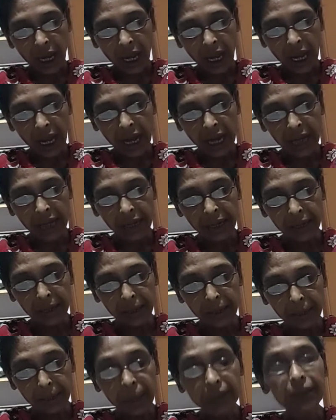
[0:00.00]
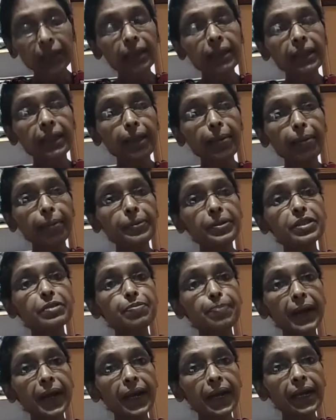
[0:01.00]
And the
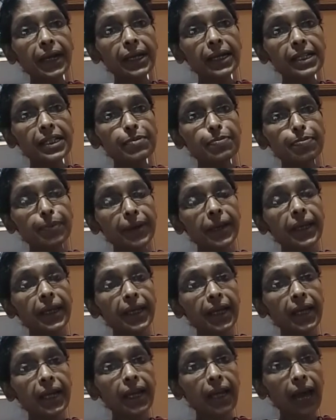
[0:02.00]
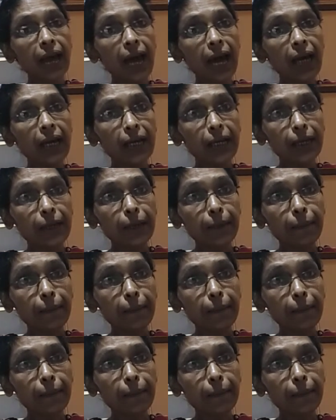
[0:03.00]
spelling is PLI.